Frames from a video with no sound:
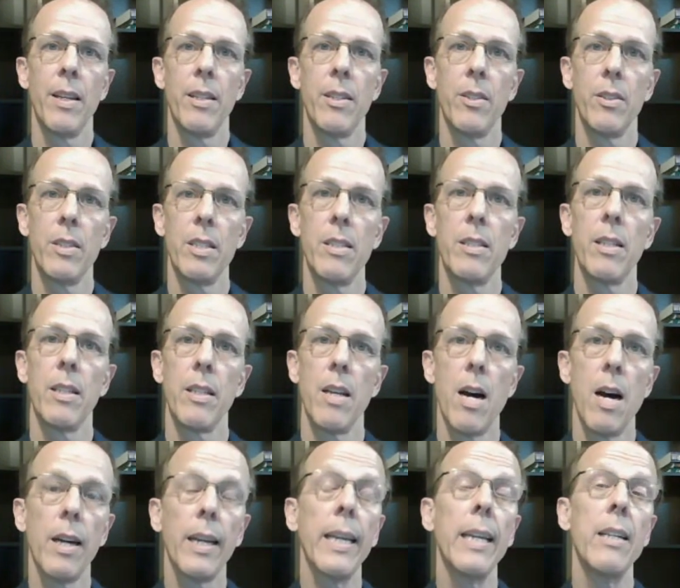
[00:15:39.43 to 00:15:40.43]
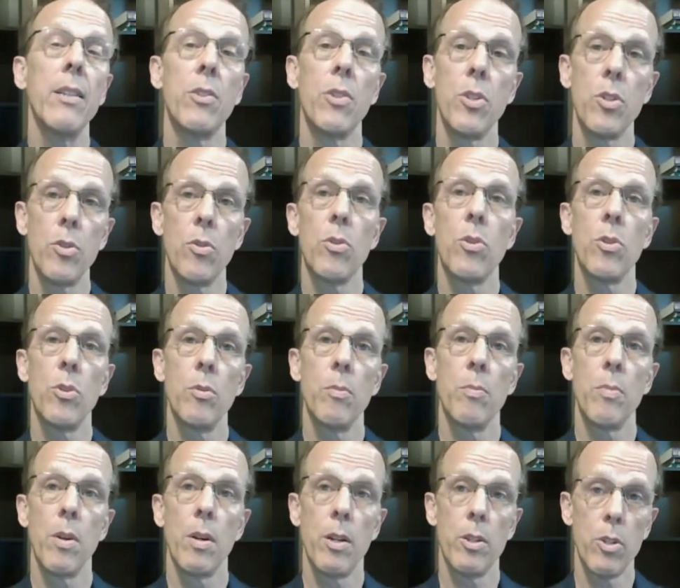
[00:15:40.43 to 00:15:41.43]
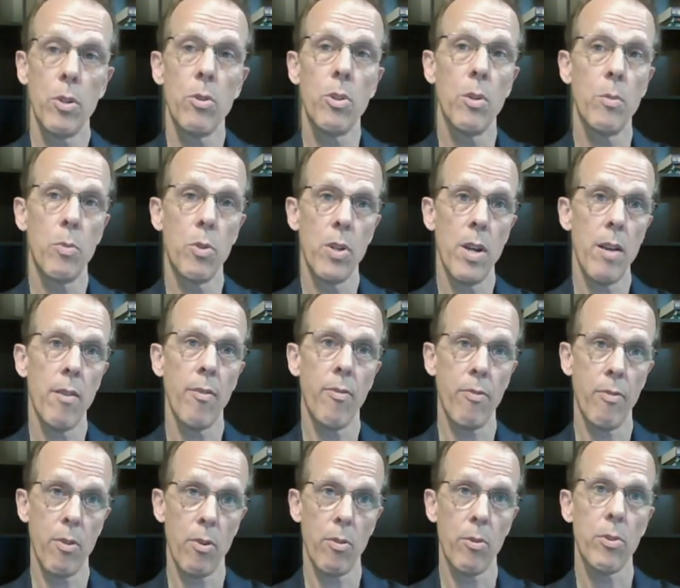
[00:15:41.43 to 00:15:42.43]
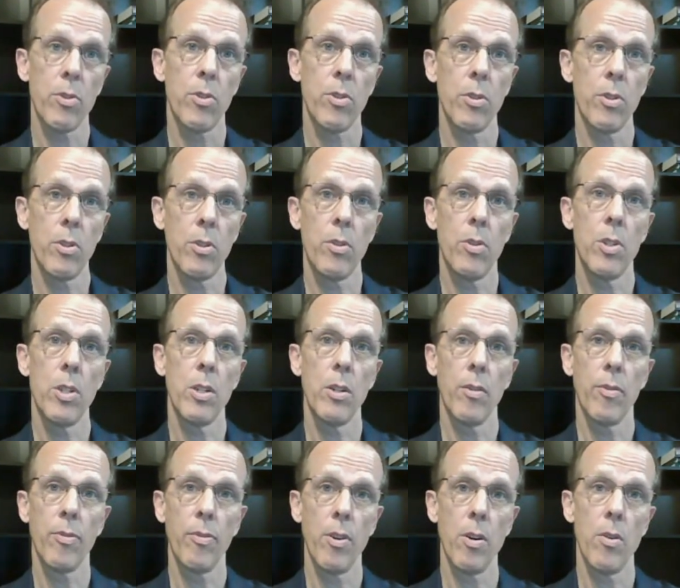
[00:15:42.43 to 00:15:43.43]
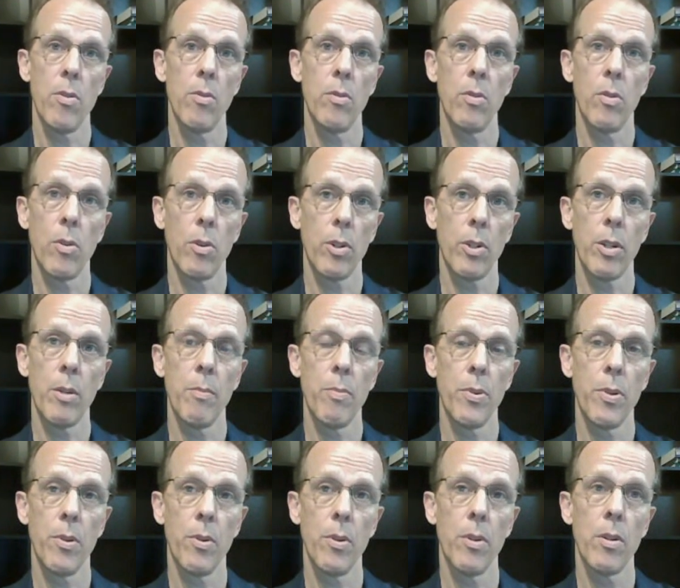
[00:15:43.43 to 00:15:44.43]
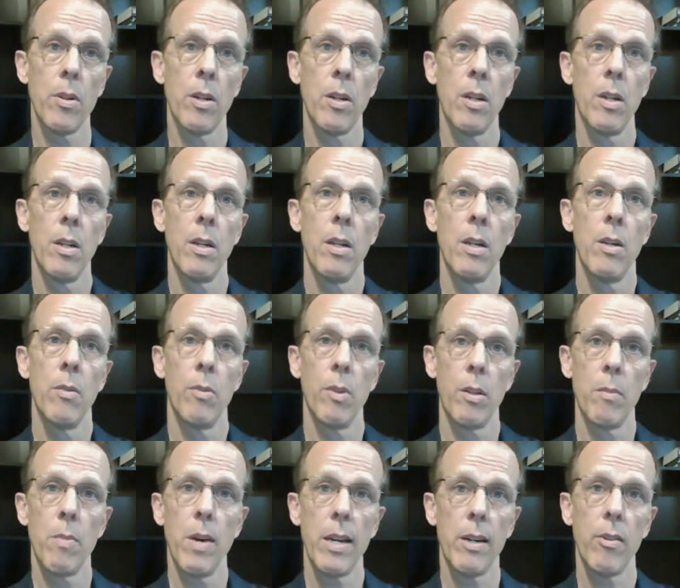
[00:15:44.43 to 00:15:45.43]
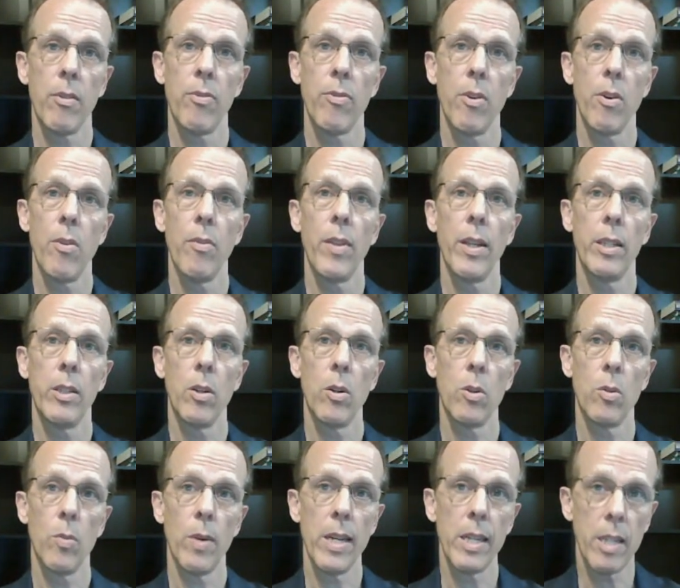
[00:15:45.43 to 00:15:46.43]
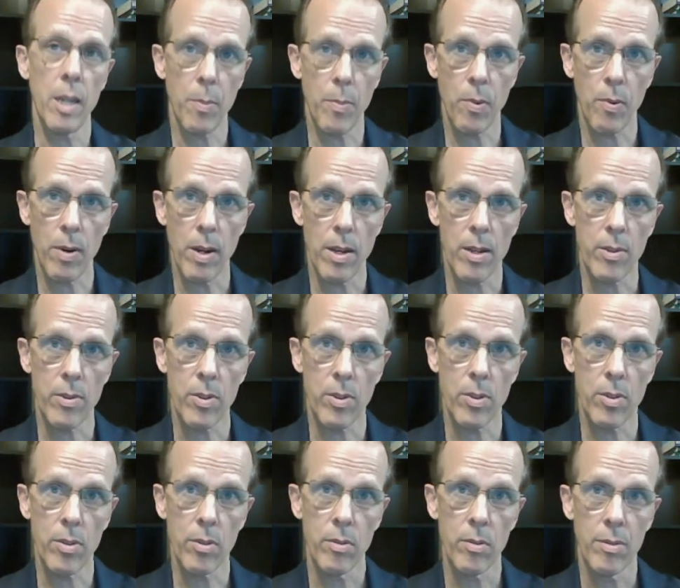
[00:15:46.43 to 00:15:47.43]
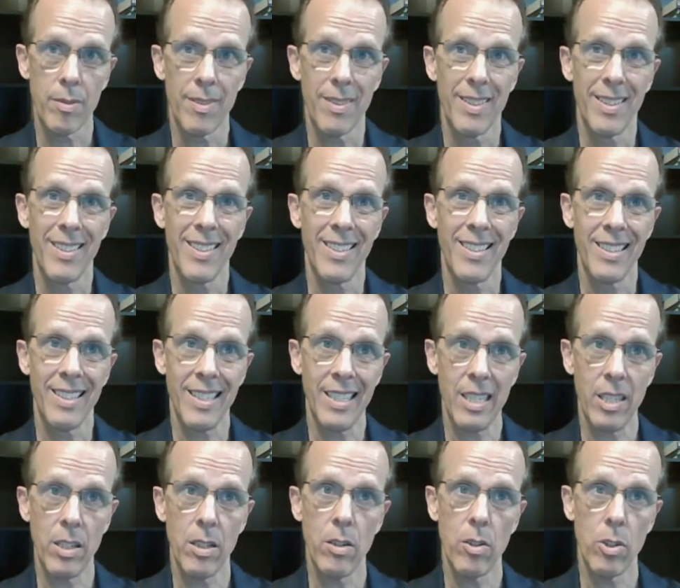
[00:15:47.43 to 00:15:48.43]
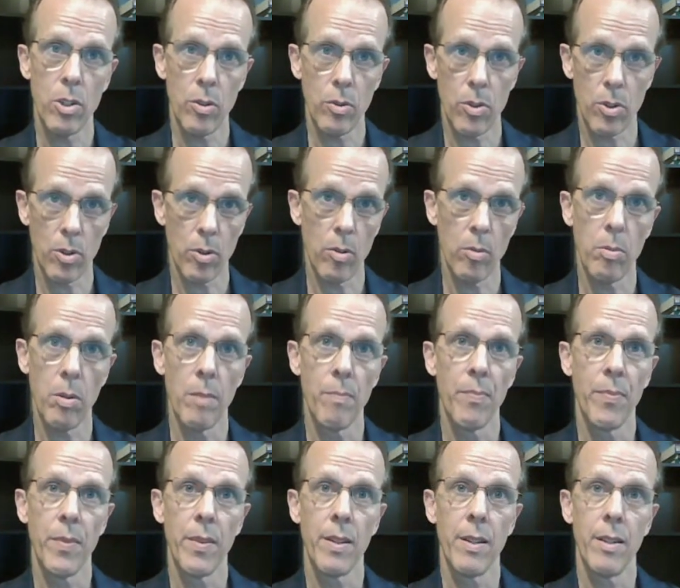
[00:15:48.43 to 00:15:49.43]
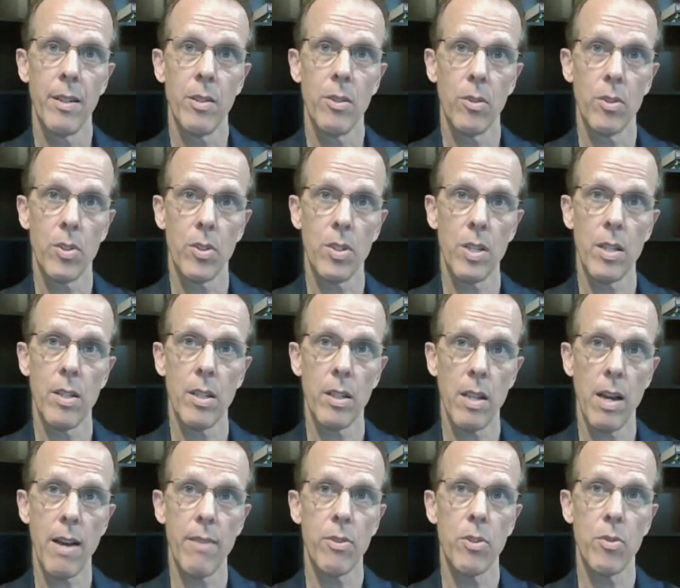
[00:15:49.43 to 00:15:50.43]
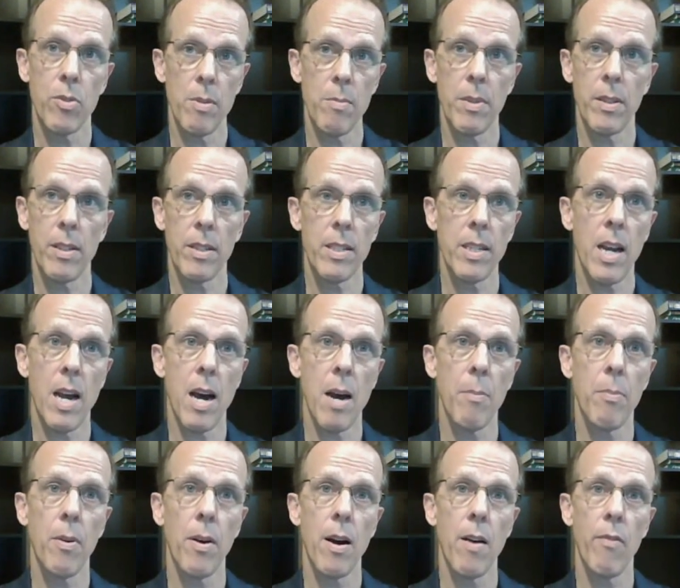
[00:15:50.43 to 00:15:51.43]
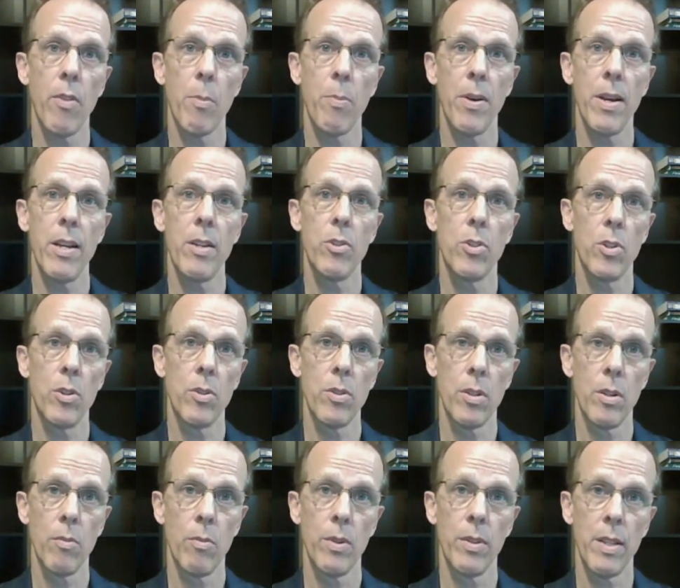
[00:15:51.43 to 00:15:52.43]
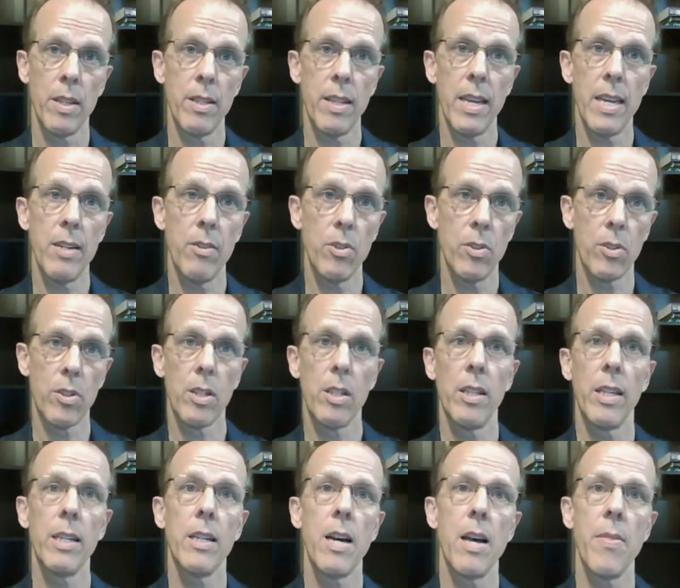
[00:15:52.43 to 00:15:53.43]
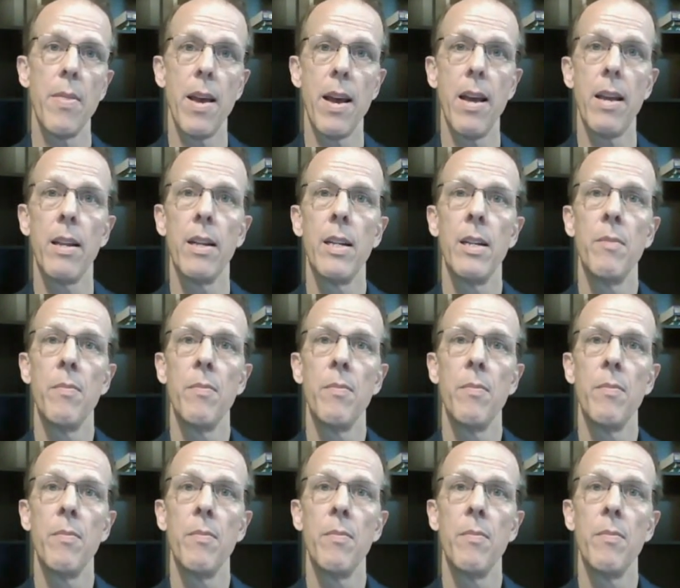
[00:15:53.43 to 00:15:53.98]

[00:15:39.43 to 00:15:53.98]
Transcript: You'll need to log into a YouTube channel first using your phone or computer with a microphone. Then go to Wake Up or Else in YouTube, and you'll see the live stream at the top of the page just with the date. Just click on that